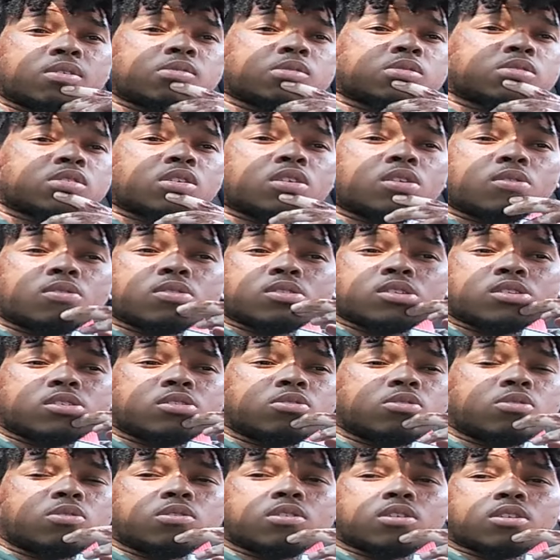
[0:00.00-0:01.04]
I'm talking to the
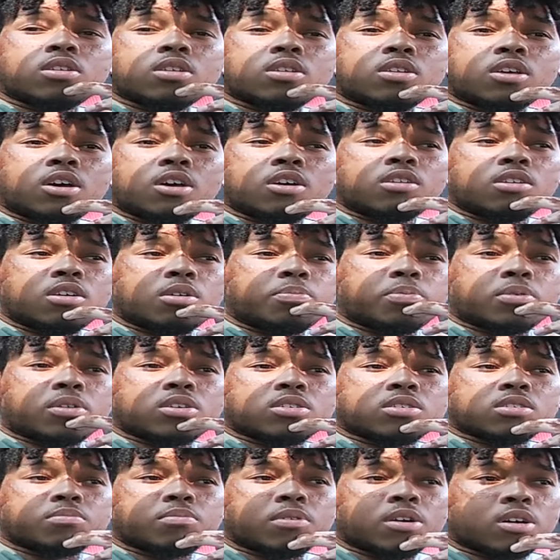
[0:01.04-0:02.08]
dude at the dyno
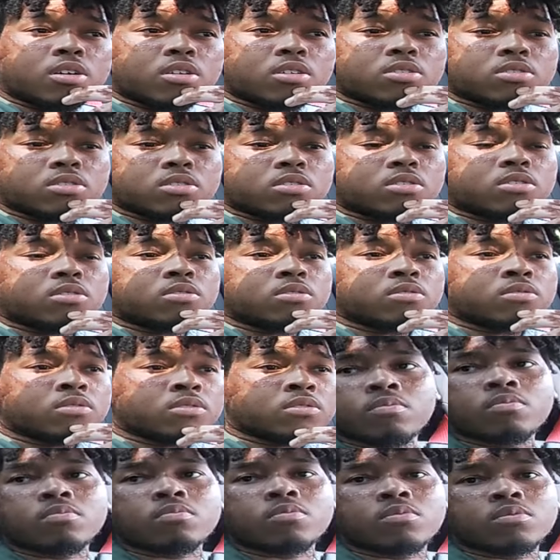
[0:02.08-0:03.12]
place about it, so
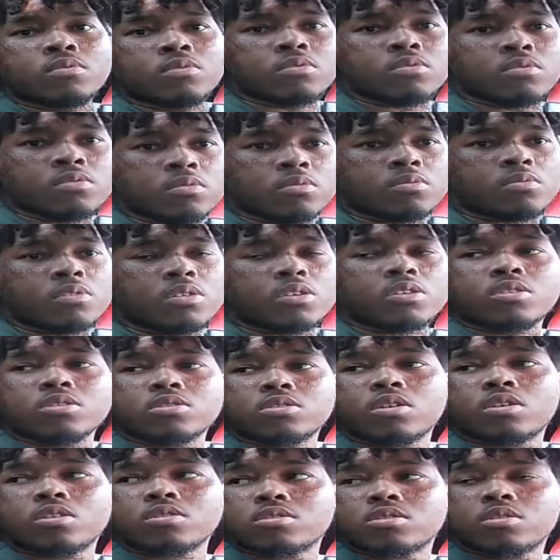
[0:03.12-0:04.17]
we
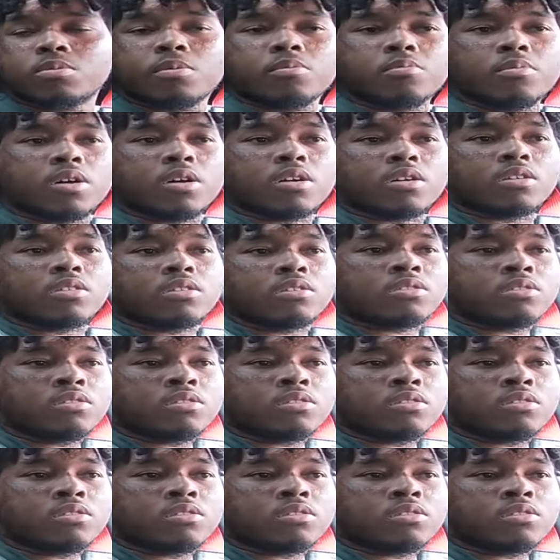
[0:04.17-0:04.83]
gonna talk to him about it.